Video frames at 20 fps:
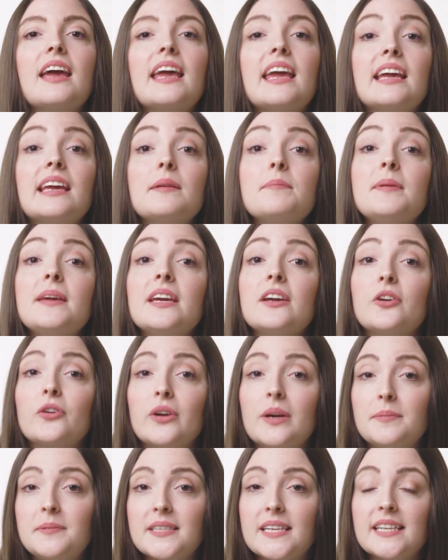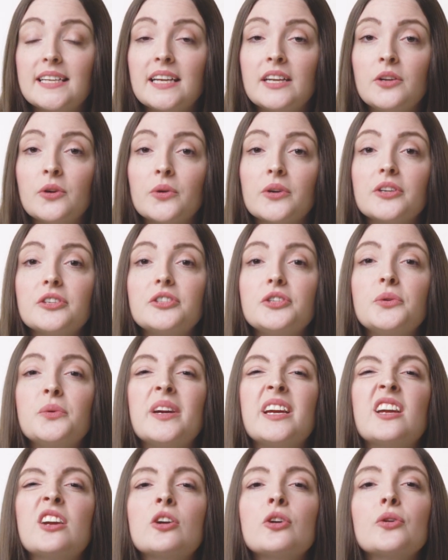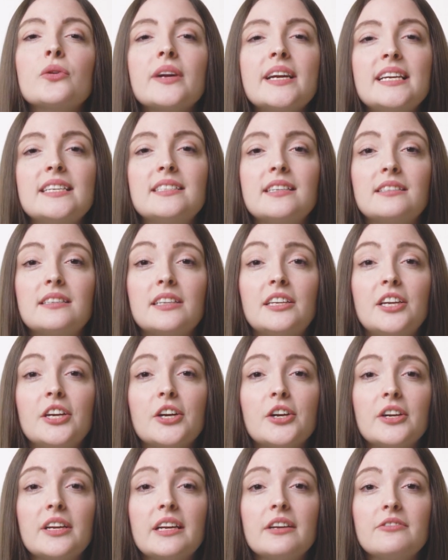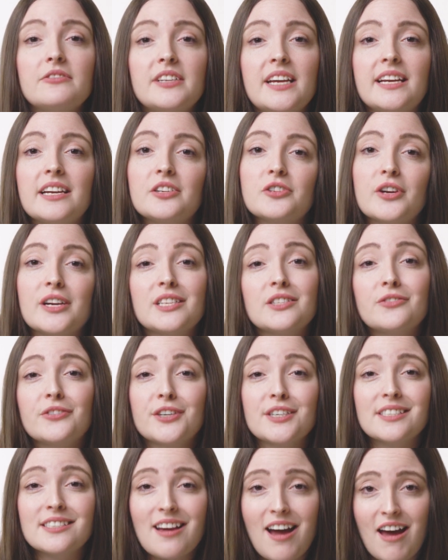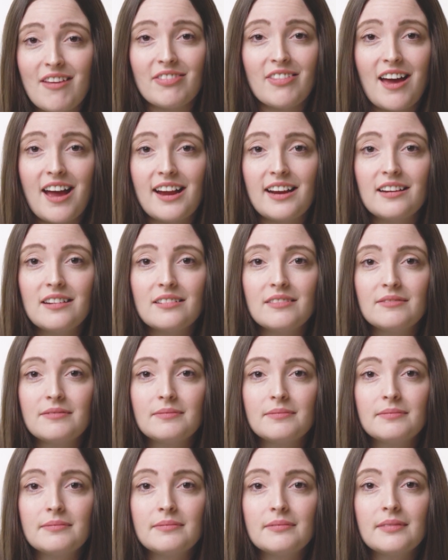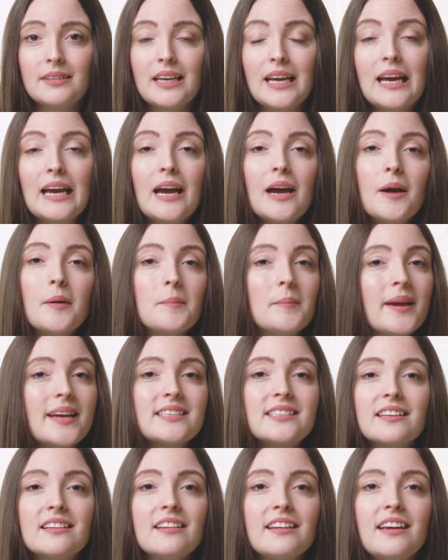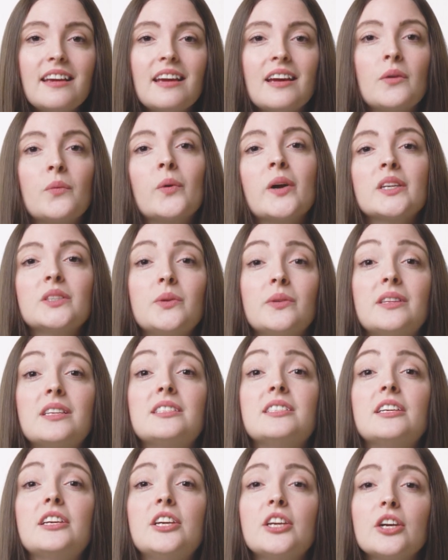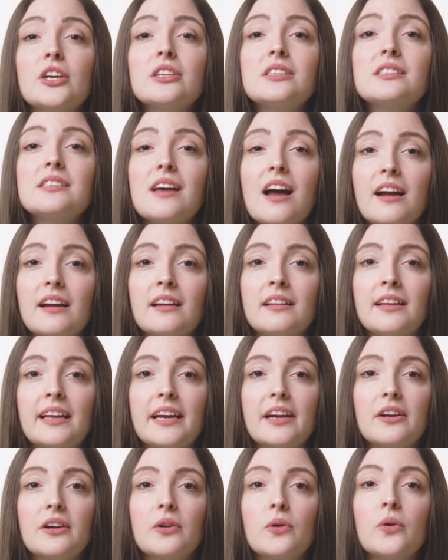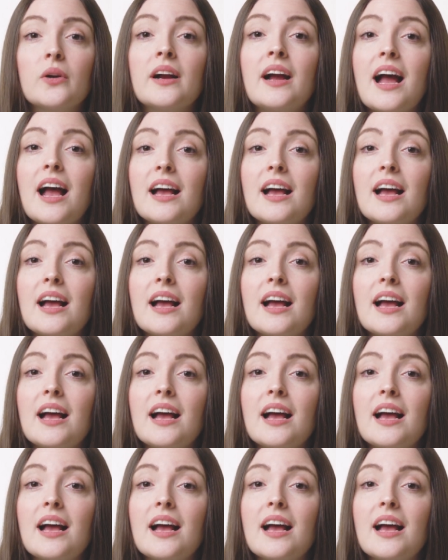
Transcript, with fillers: It can be encrypted in order to increase the security of data transfers online. Basically, it works with a secure socket layer or